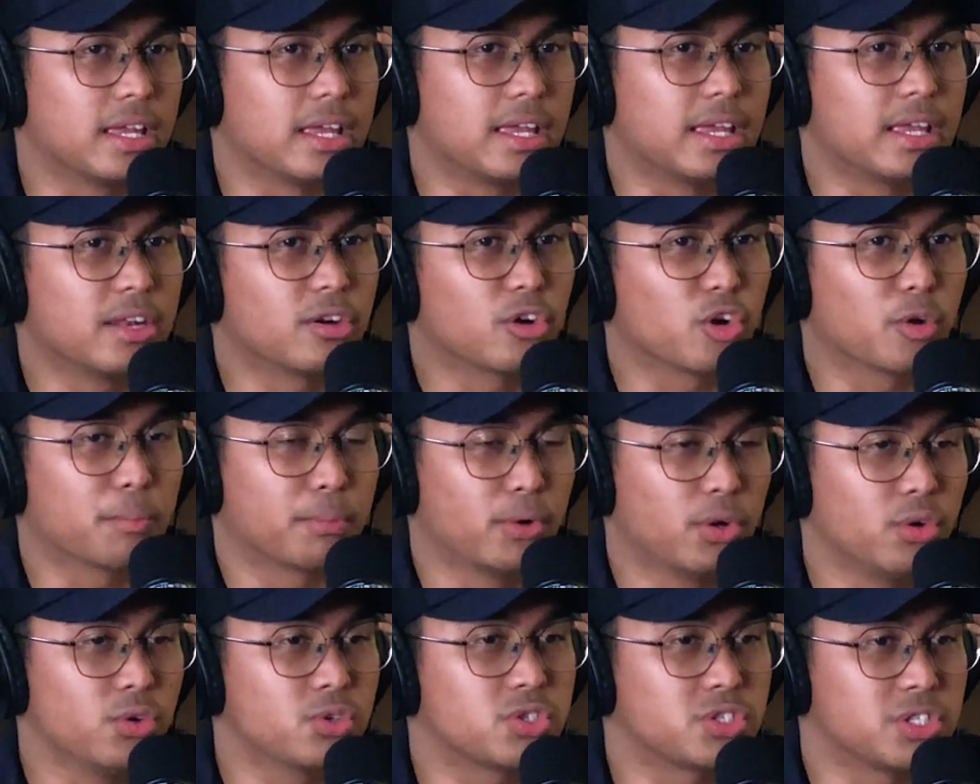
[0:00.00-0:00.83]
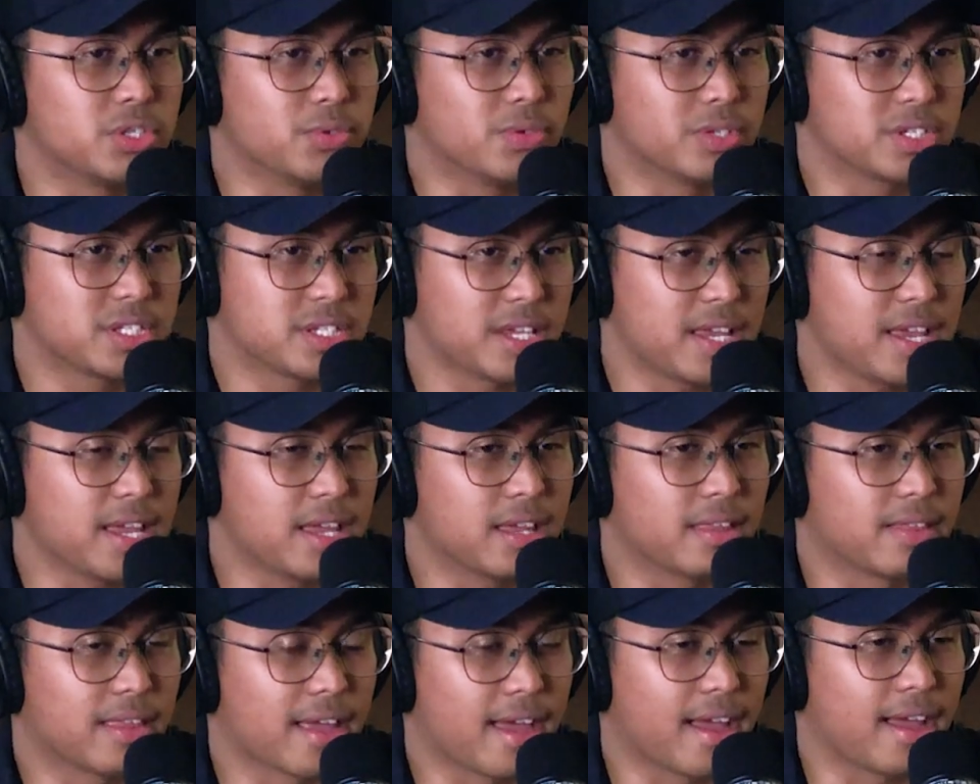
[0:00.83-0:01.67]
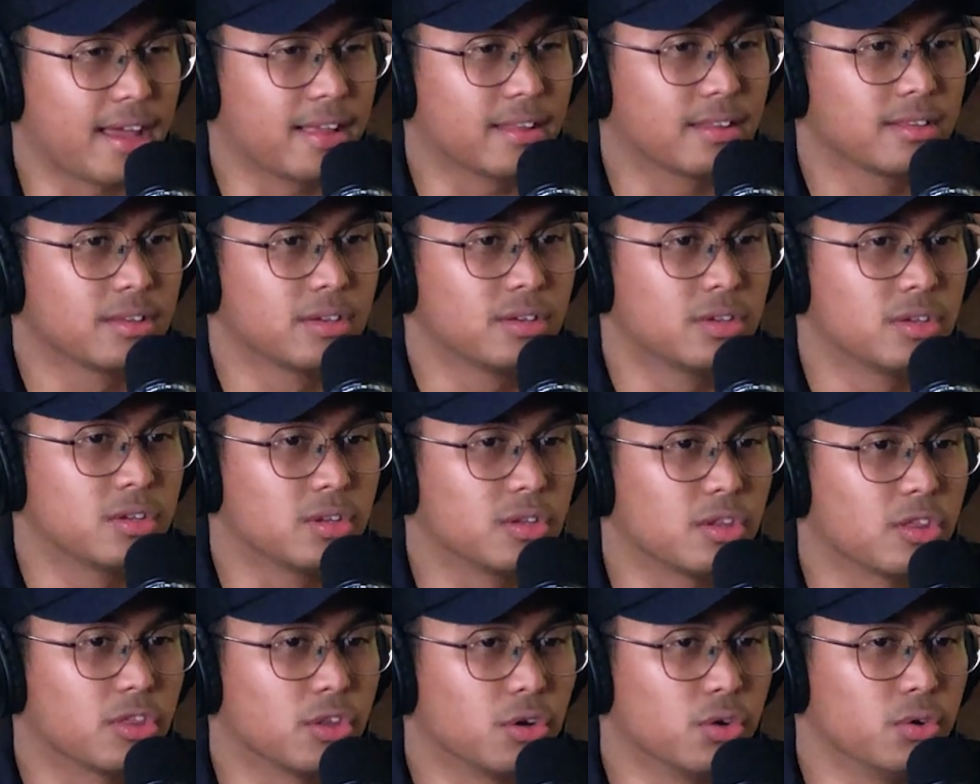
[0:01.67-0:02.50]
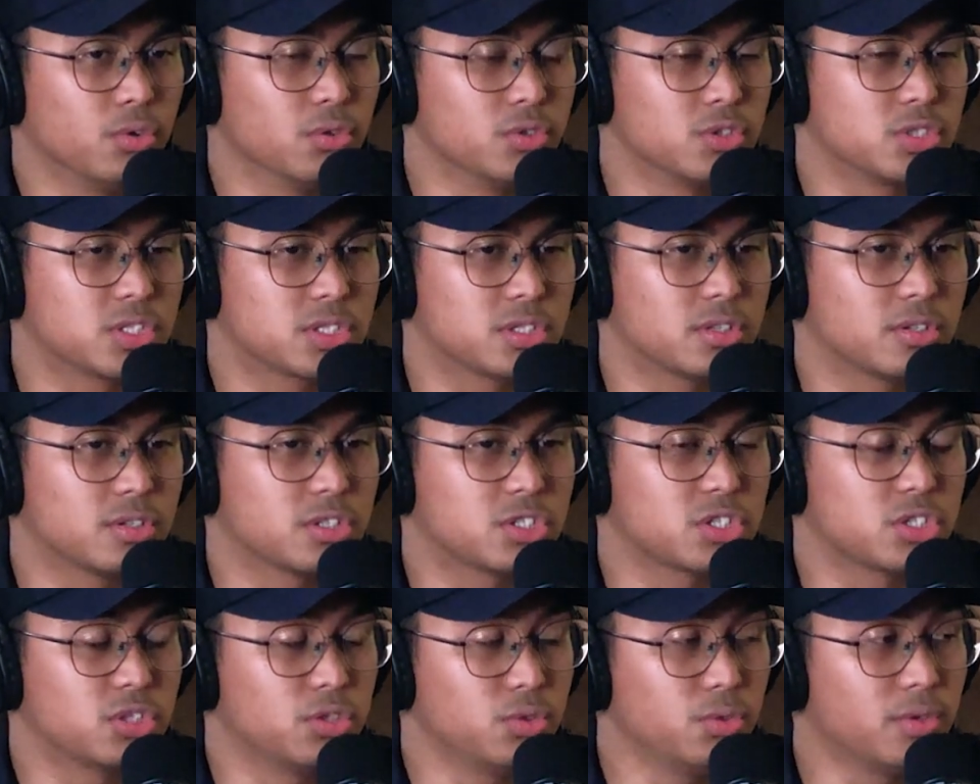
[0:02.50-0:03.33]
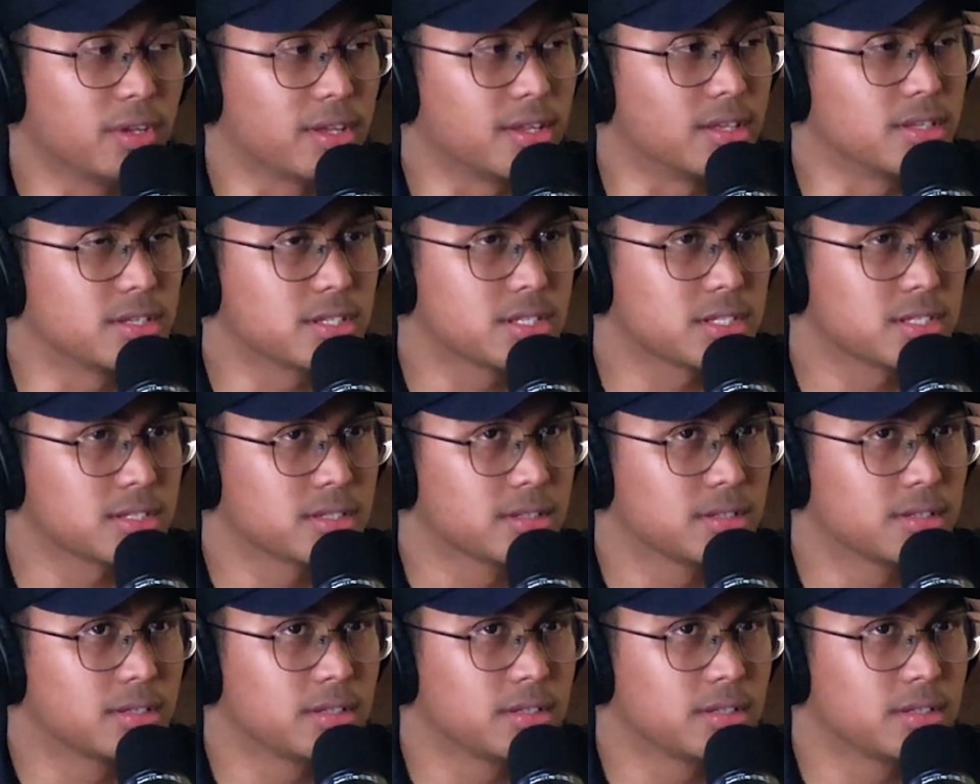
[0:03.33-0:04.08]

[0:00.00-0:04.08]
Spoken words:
in her post, she was saying that those students,